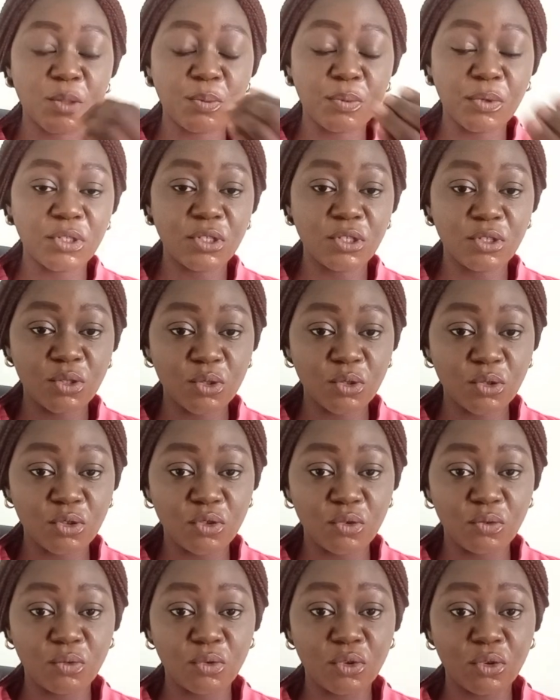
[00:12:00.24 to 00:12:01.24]
spitting into
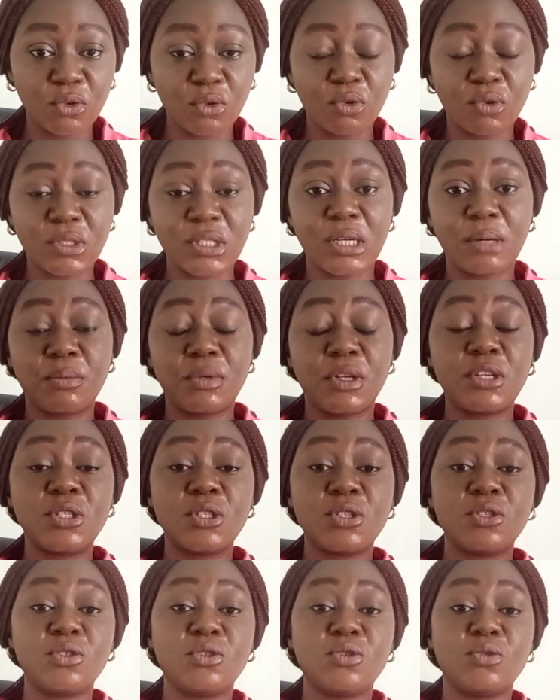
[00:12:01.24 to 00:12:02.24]
the wound or
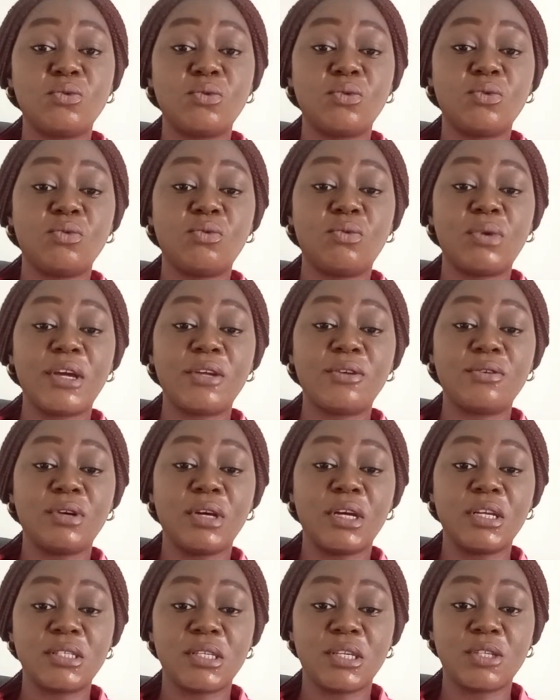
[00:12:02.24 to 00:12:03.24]
contaminating the wound while you
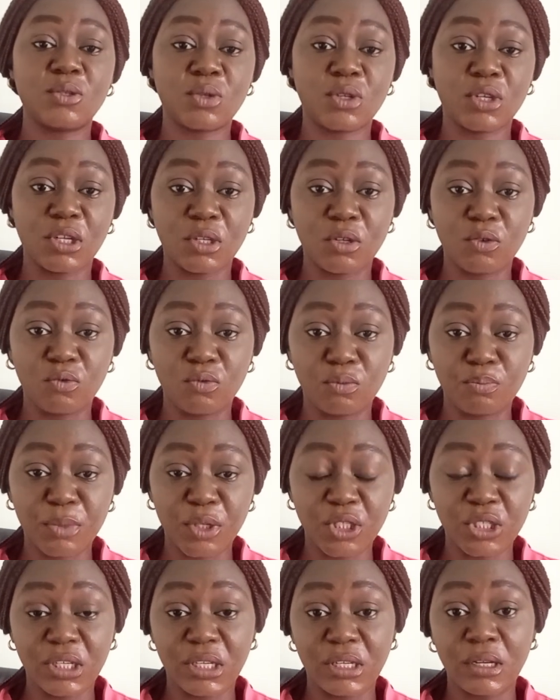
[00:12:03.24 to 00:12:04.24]
educate the
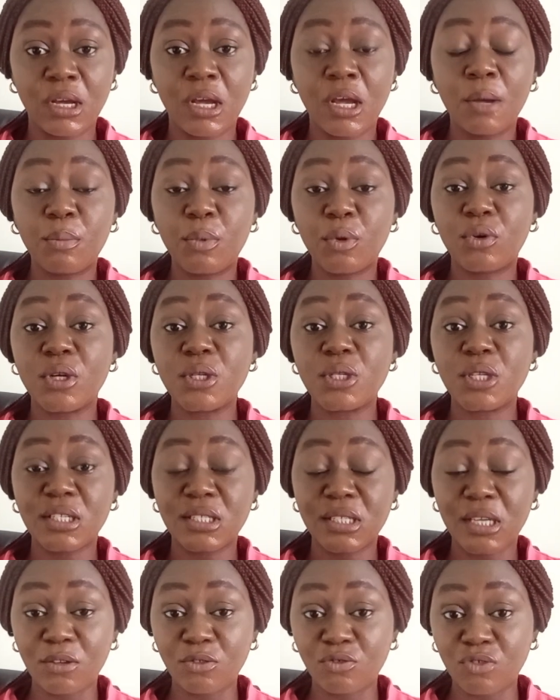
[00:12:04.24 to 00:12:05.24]
patient. Because
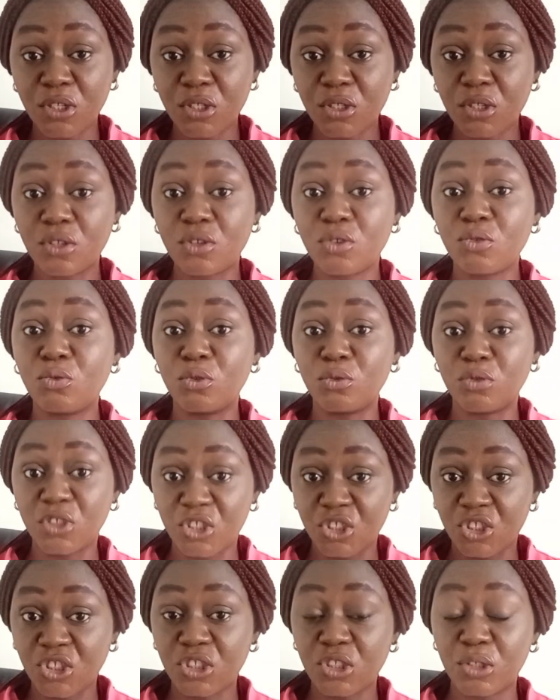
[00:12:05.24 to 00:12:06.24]
as you are dressing the wound,
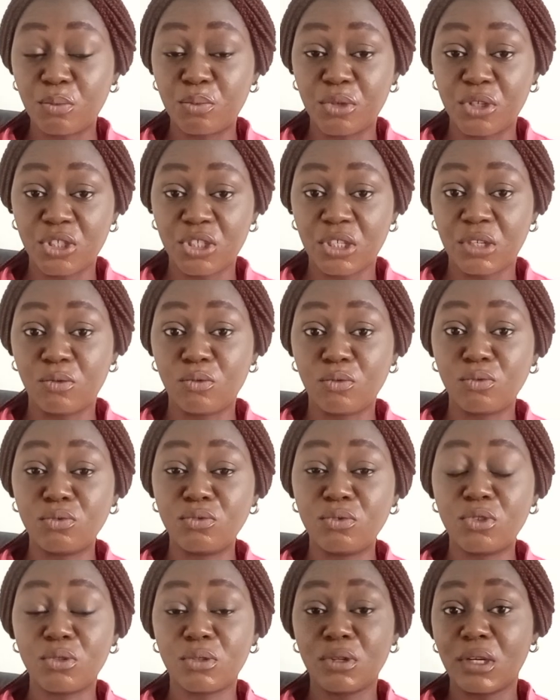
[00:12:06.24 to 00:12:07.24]
teaching the patient
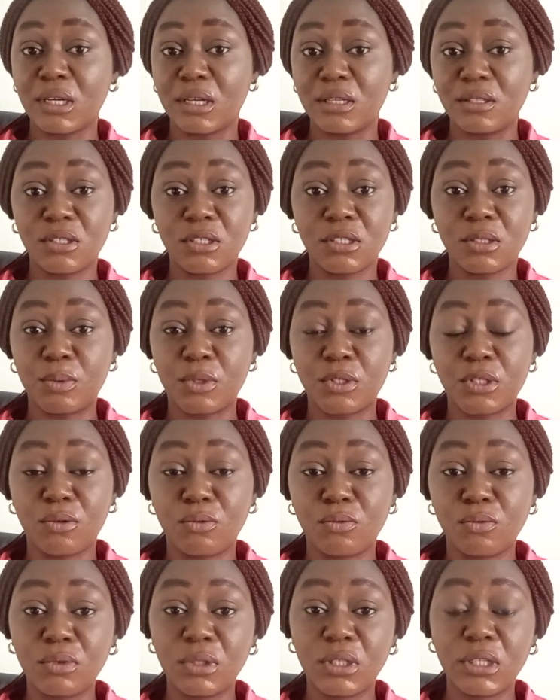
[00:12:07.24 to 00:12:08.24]
wound, you can teach the patient
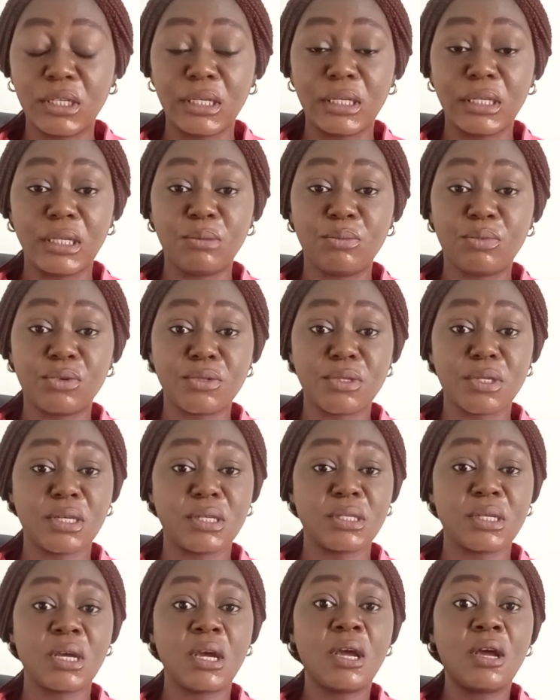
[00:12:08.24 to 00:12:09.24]
wound healing
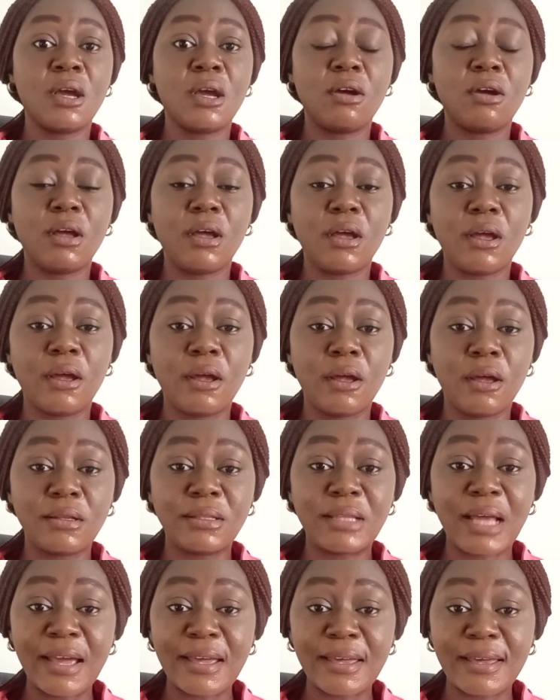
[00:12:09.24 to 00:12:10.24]
process,
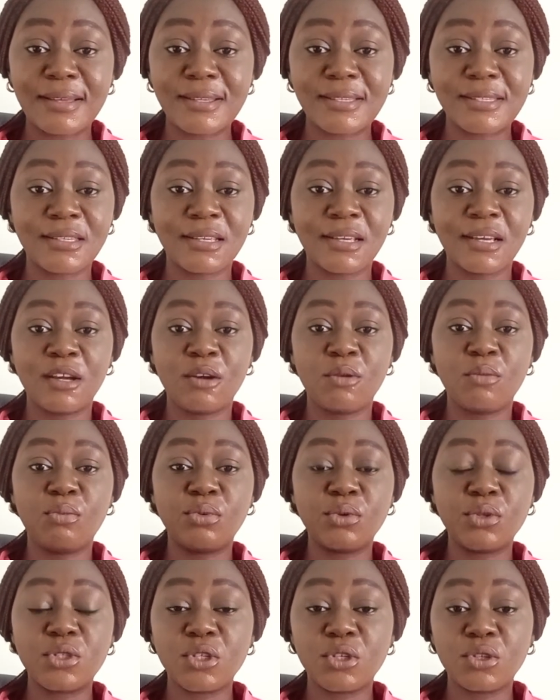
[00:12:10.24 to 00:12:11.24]
diet,
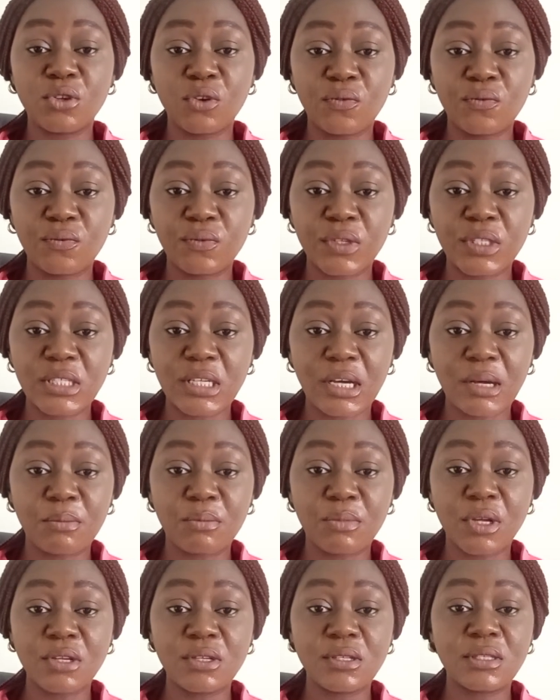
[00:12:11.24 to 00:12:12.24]
boosting of
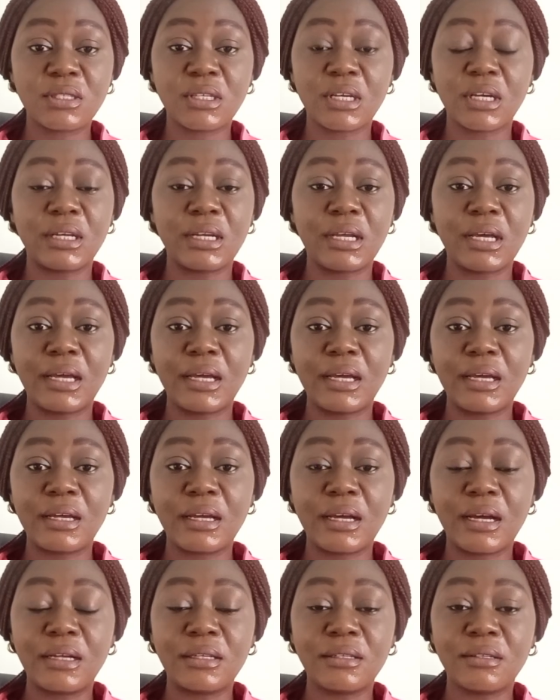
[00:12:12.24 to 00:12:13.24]
vitamins,
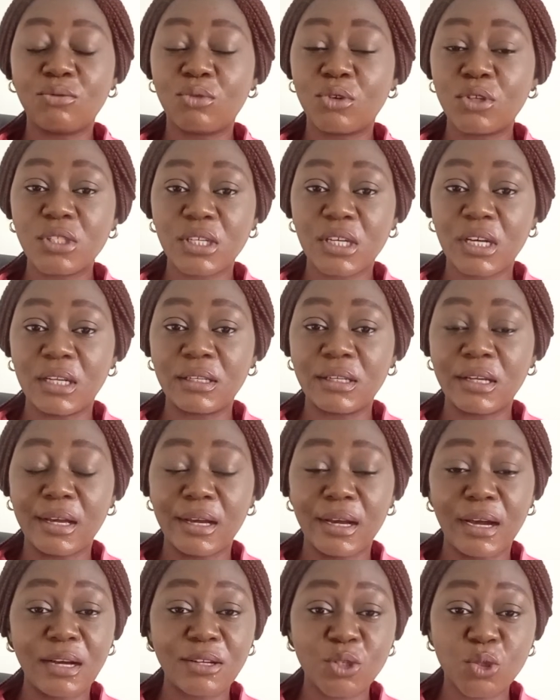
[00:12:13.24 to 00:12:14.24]
and what can
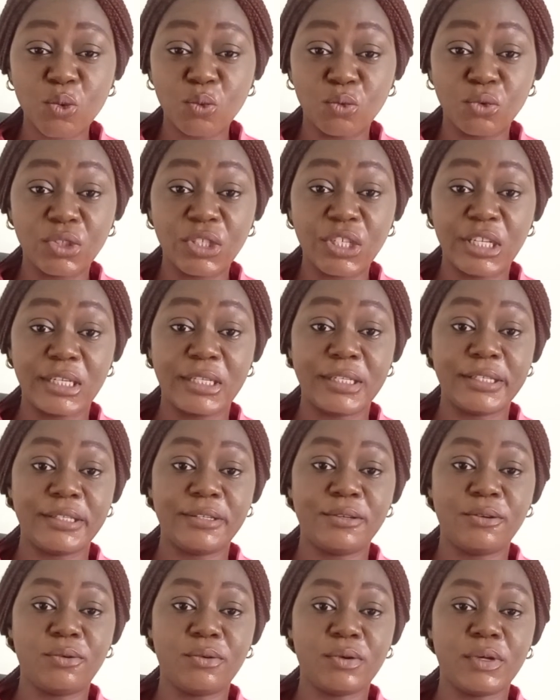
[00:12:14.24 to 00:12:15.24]
enhance wound
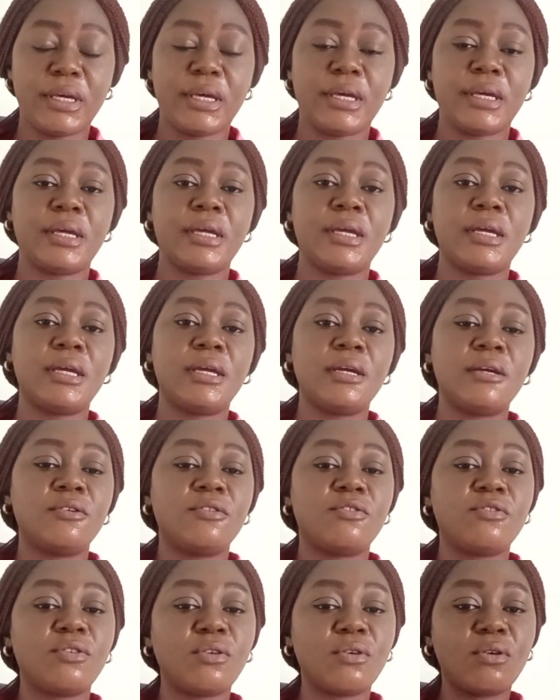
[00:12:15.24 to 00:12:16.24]
healing. Okay.
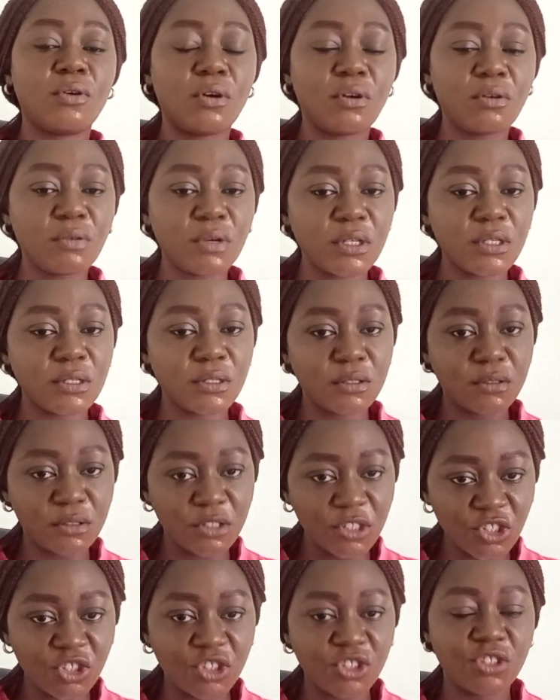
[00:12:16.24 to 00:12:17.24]
So always
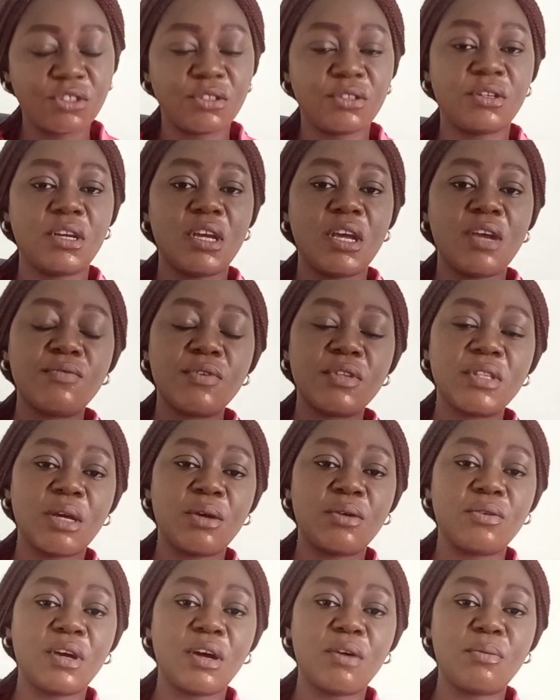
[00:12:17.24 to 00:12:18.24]
teach. Every
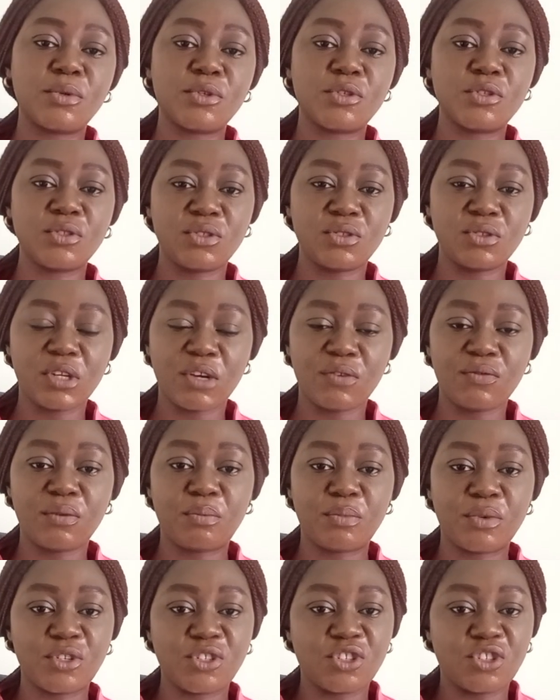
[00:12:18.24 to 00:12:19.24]
time you have opportunity to care for
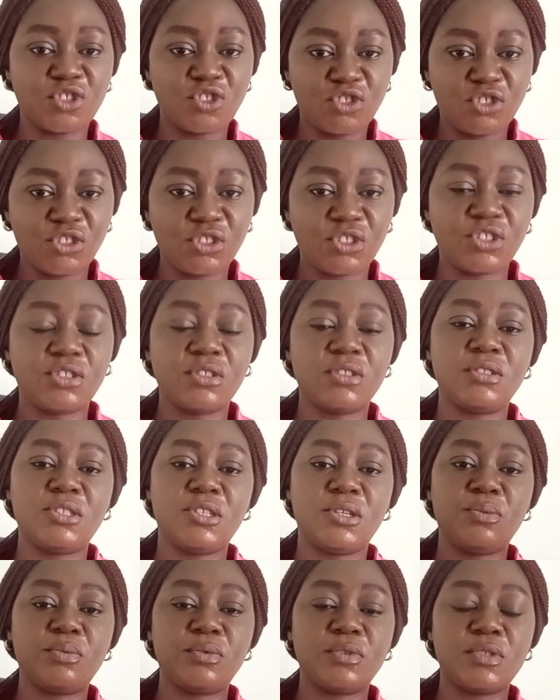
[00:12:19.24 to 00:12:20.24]
patient, teach.
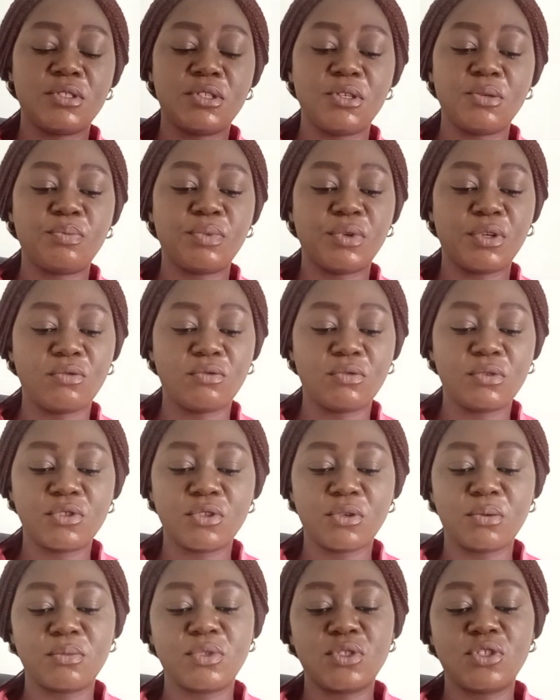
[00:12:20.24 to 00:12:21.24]
Chip in
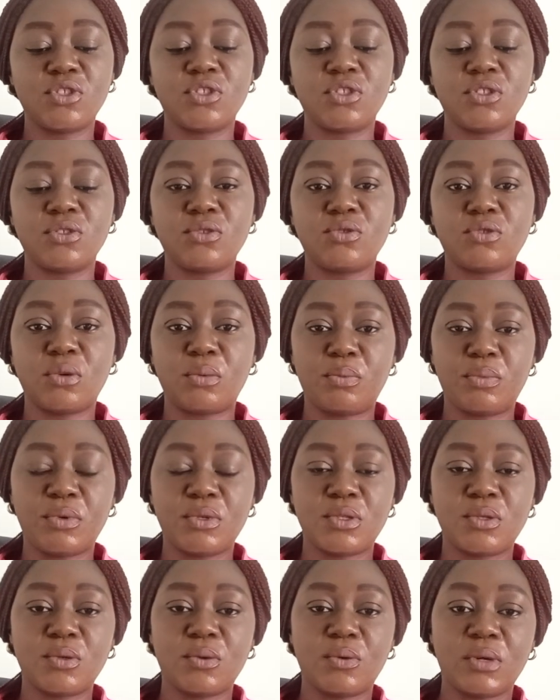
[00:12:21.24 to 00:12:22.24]
some teaching
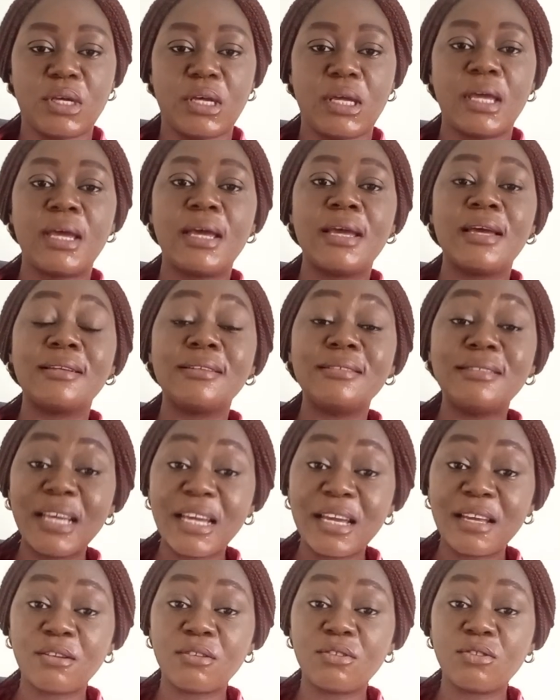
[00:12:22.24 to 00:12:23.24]
topics. Okay.
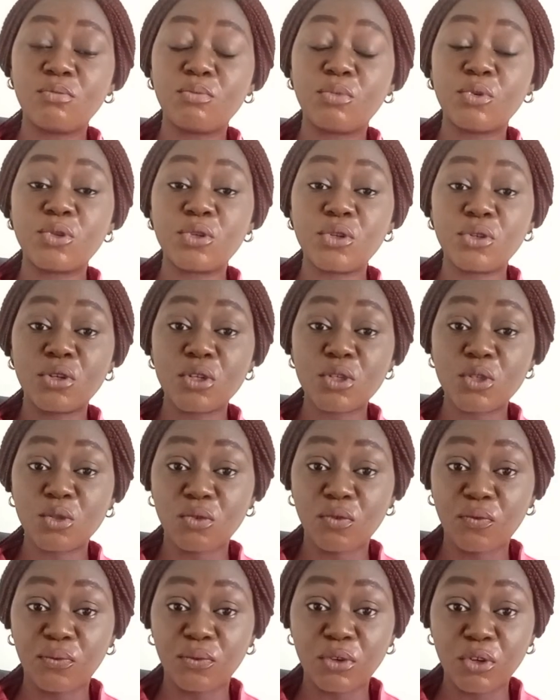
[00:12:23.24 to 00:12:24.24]
Then procedure is
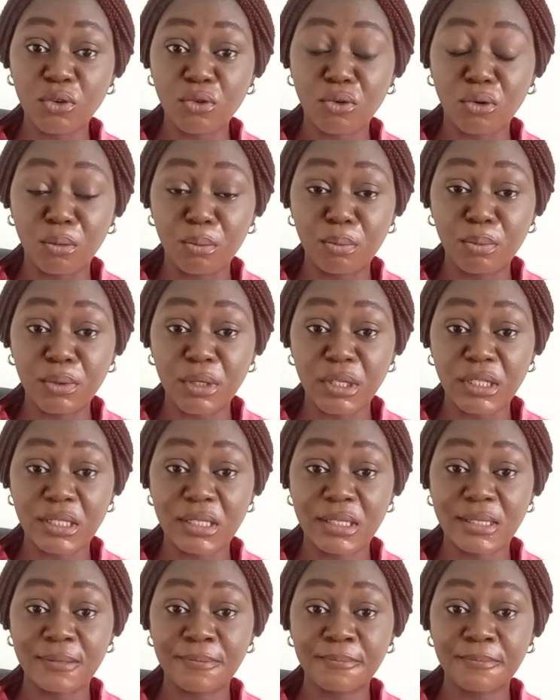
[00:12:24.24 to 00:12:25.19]
not fully complete